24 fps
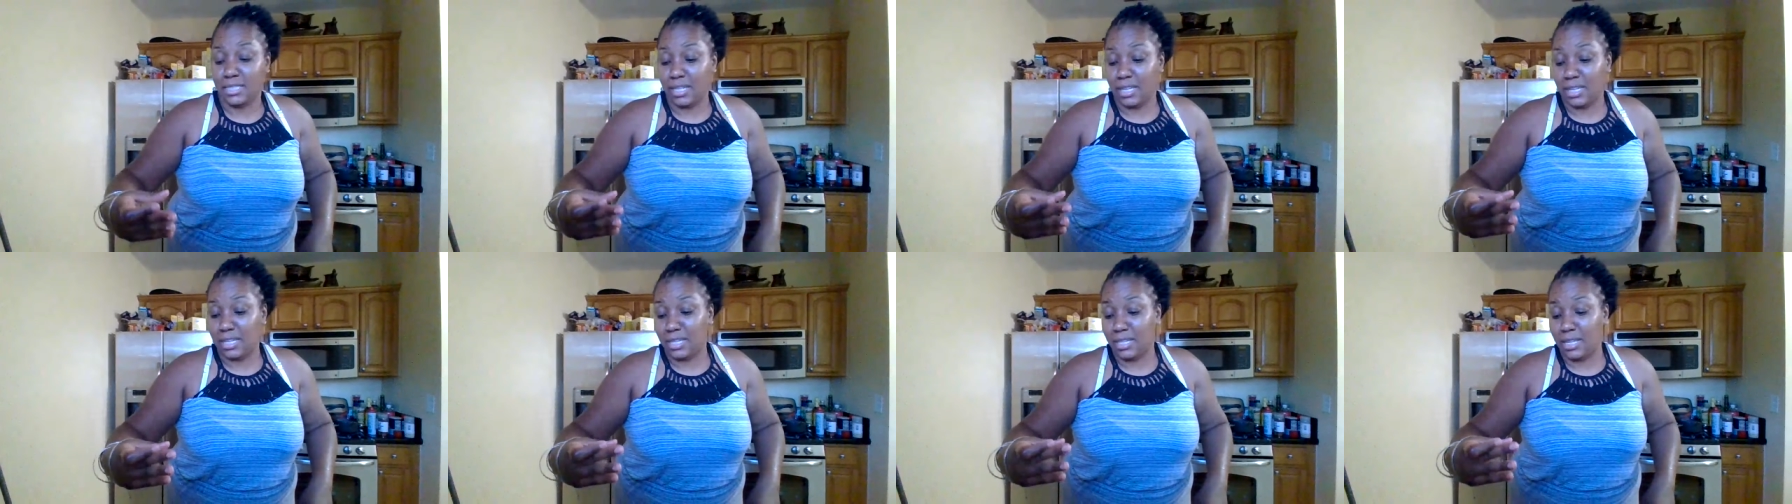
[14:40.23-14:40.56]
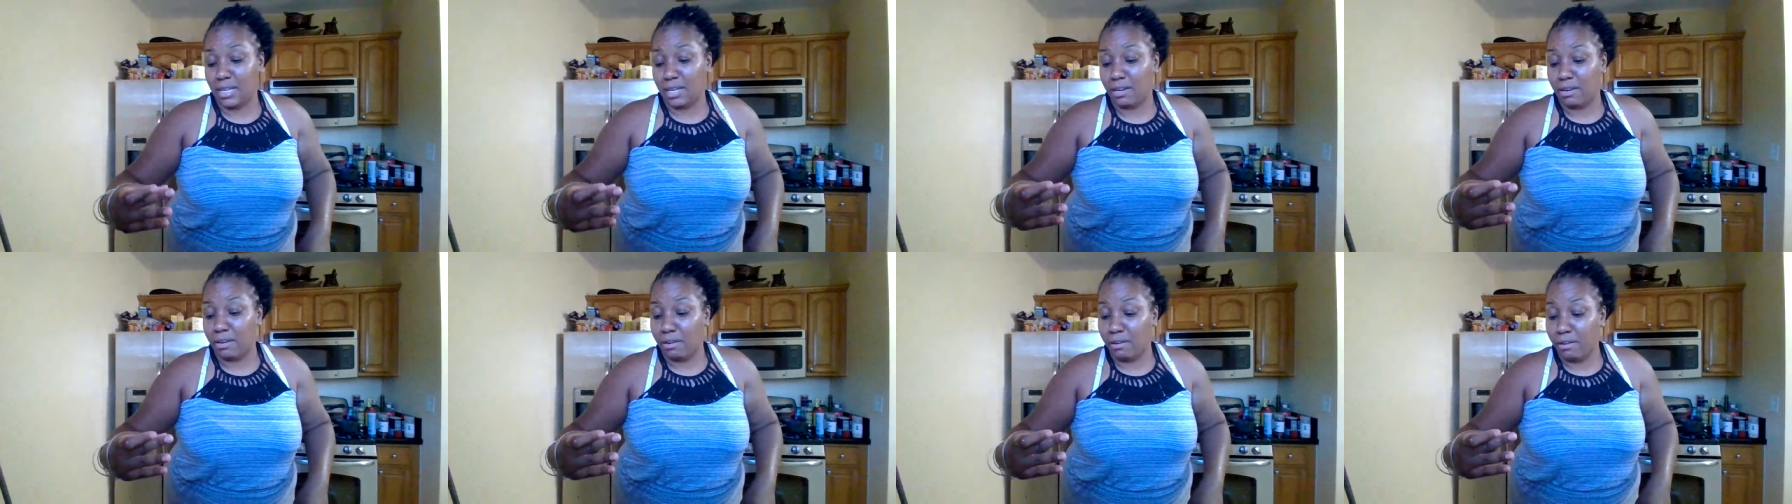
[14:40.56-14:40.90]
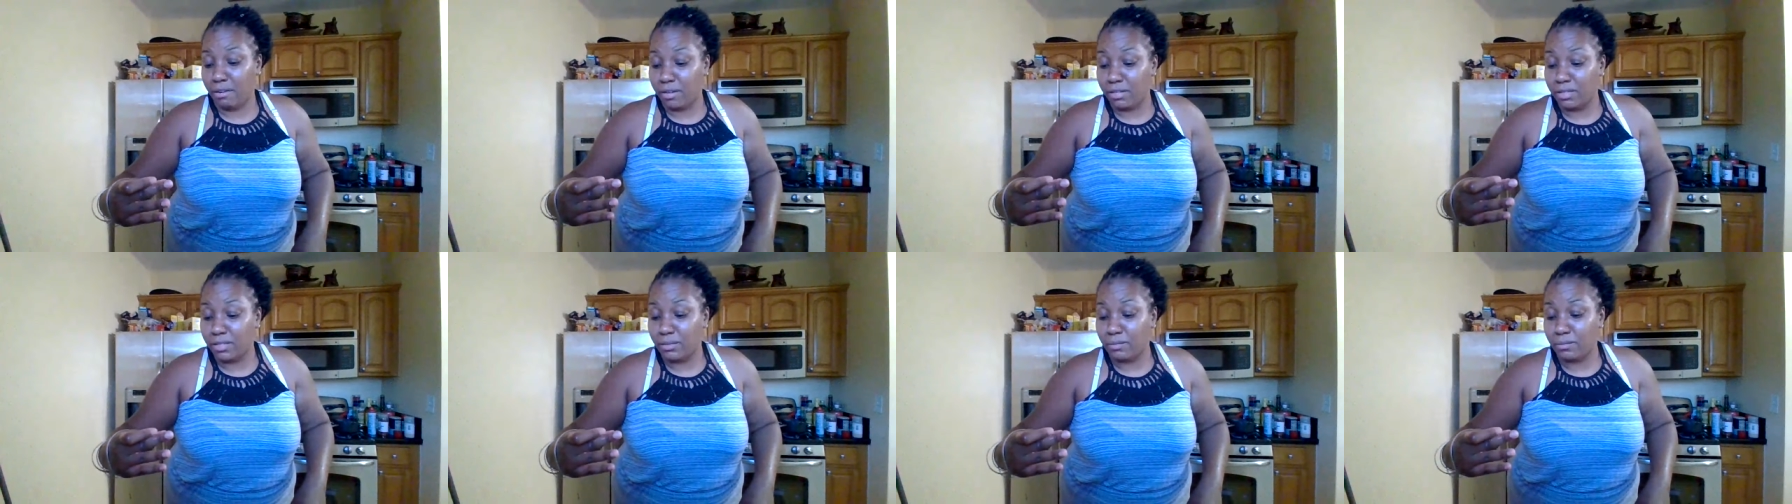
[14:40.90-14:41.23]
And
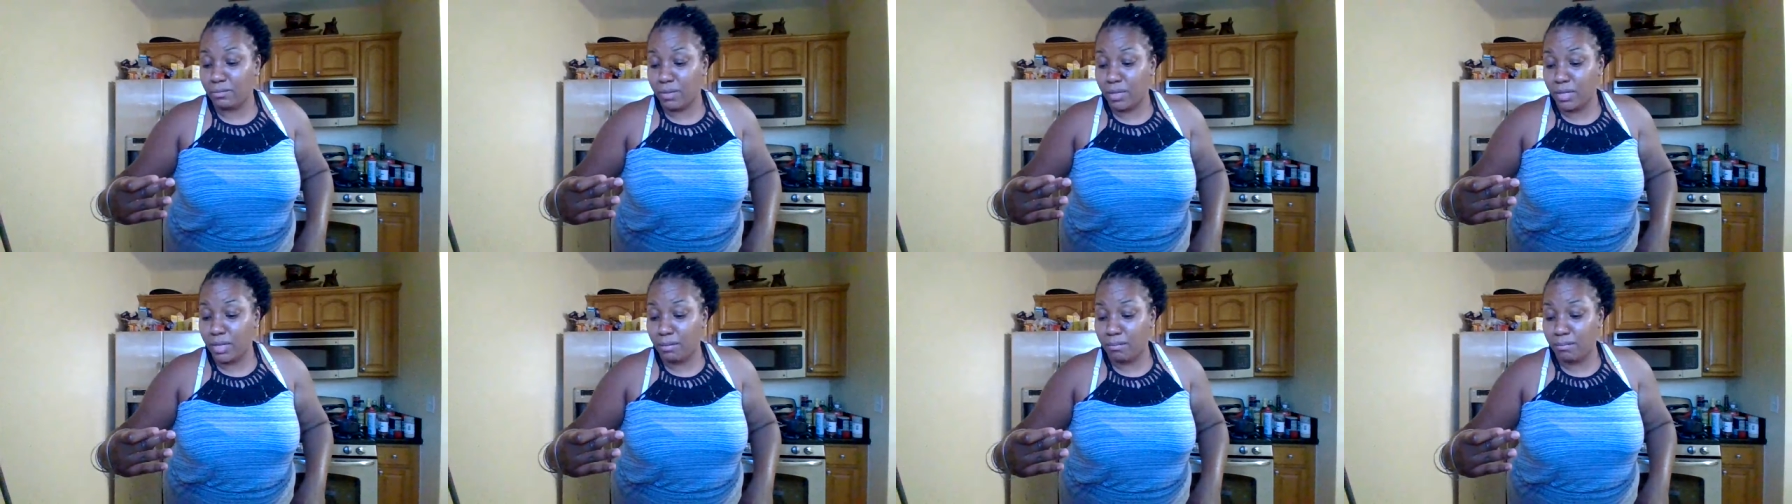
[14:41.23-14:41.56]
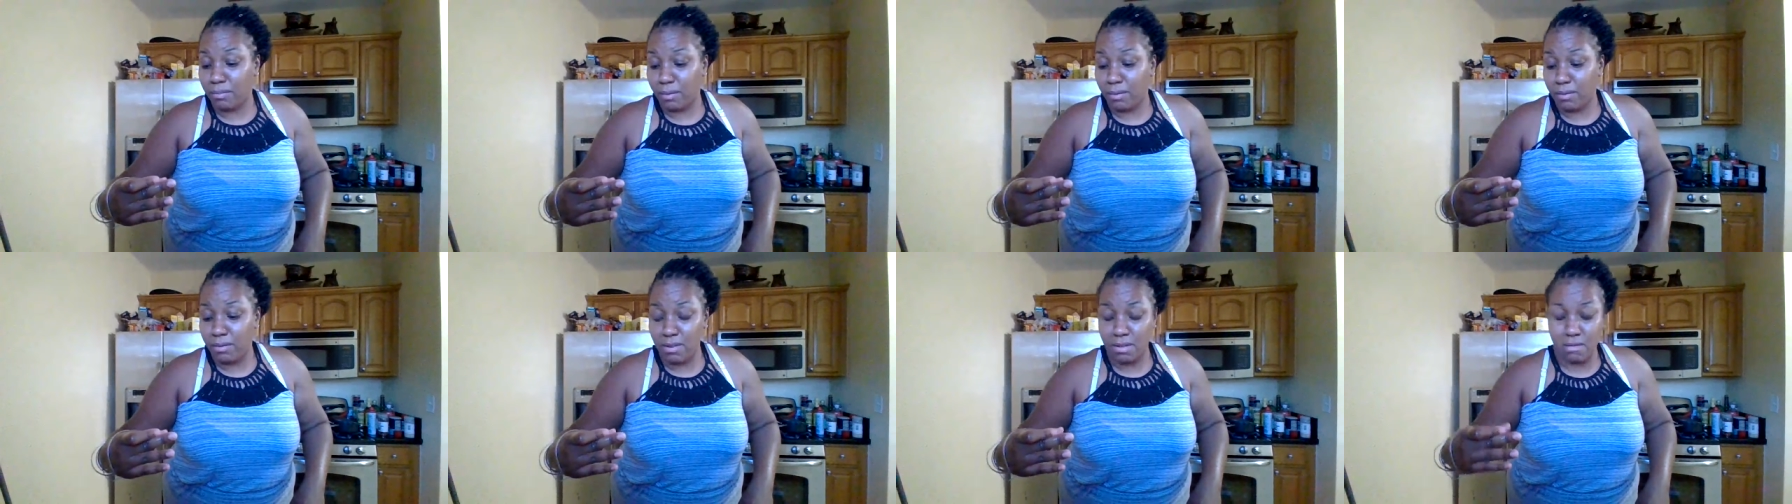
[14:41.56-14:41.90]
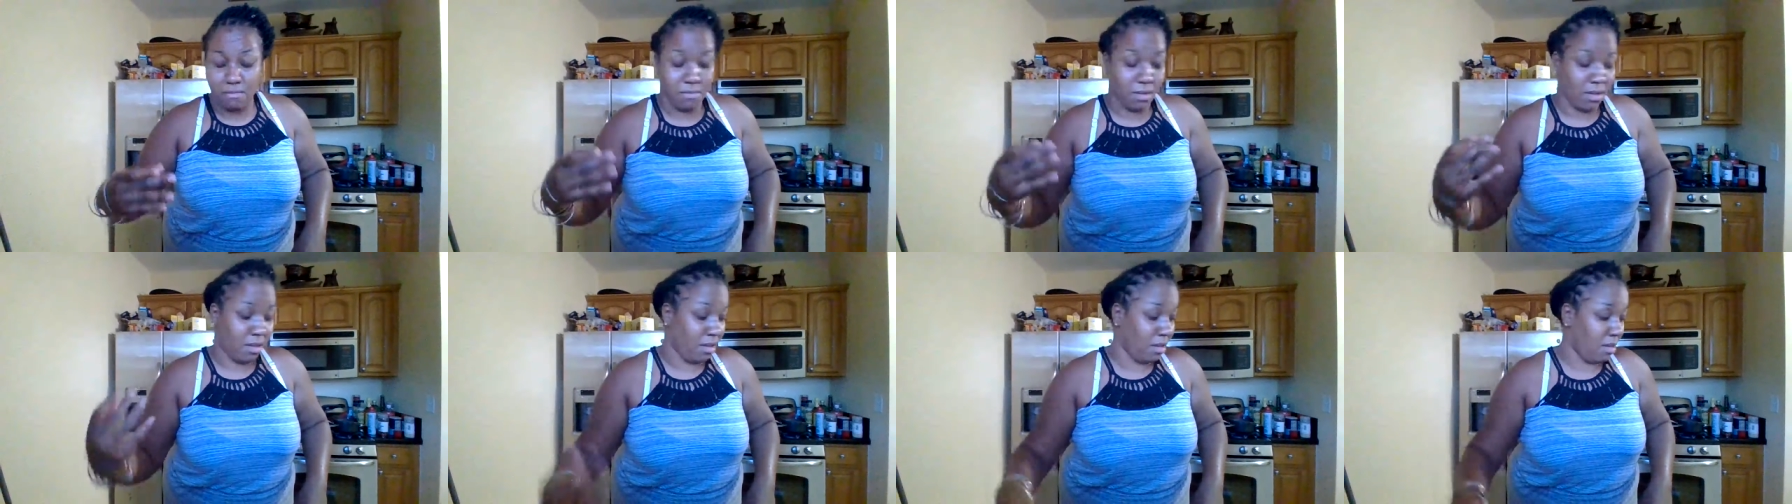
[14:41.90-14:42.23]
it's really
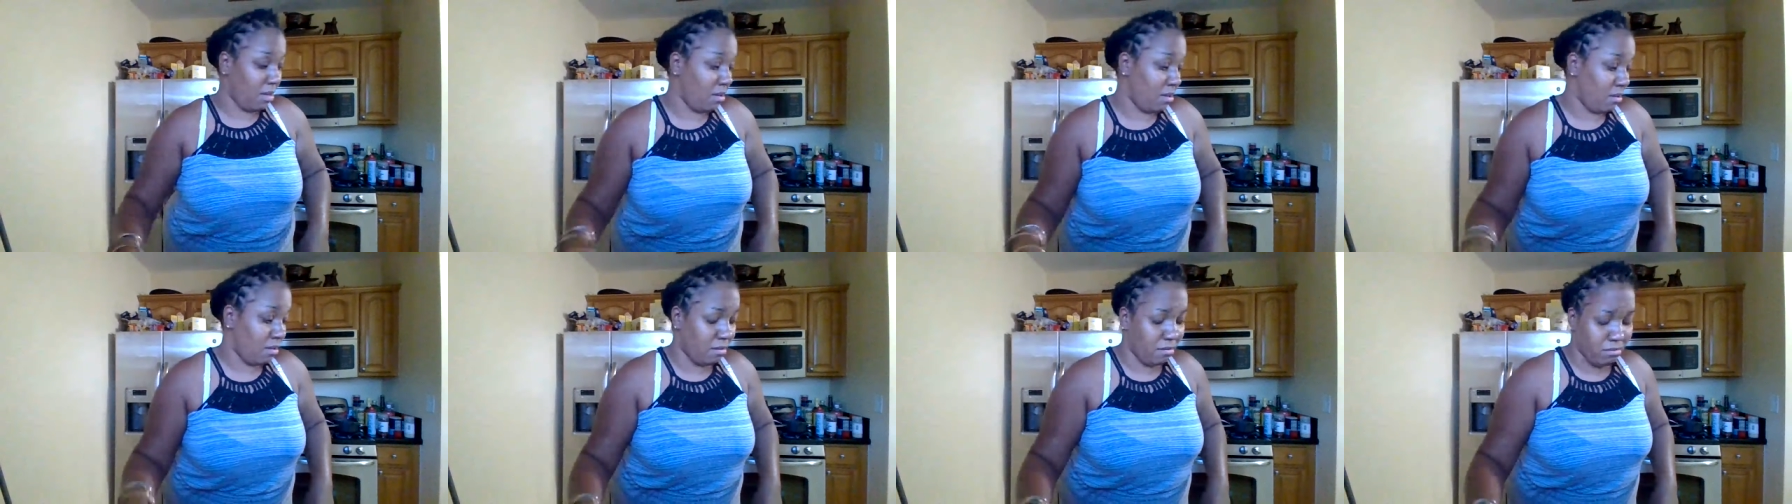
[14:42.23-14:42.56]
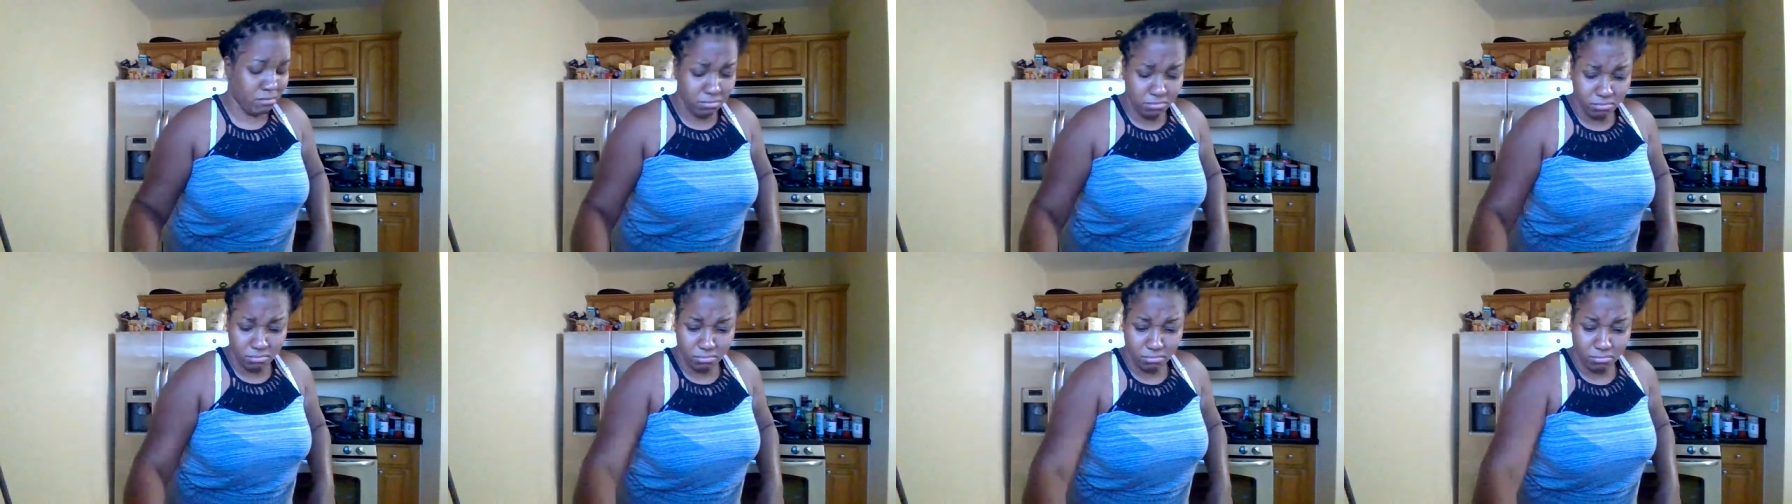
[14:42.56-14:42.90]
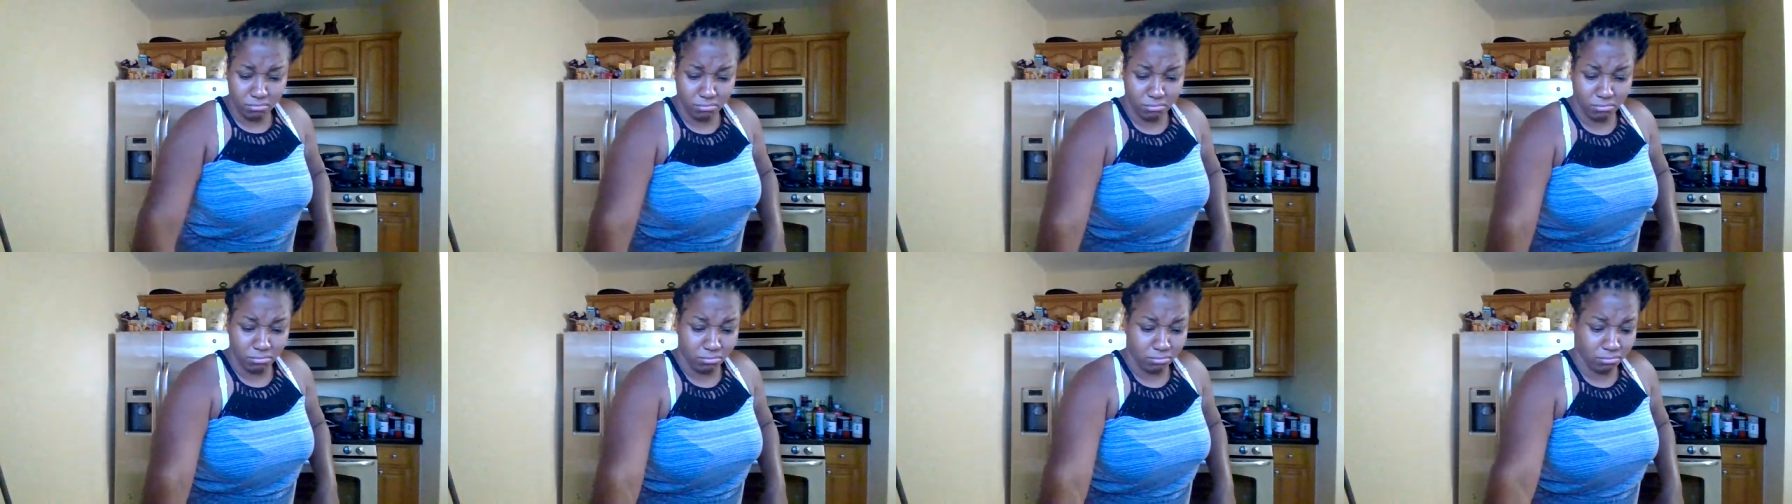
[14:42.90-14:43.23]
burning me.
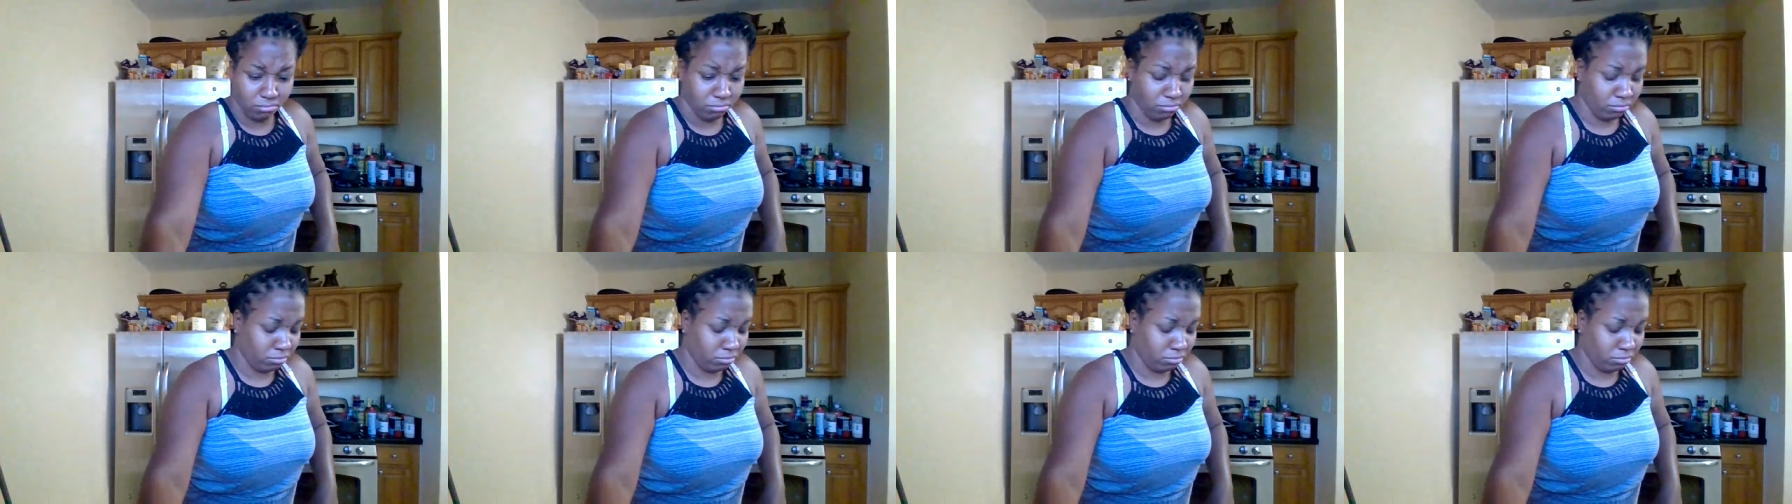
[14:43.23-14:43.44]
Hmm.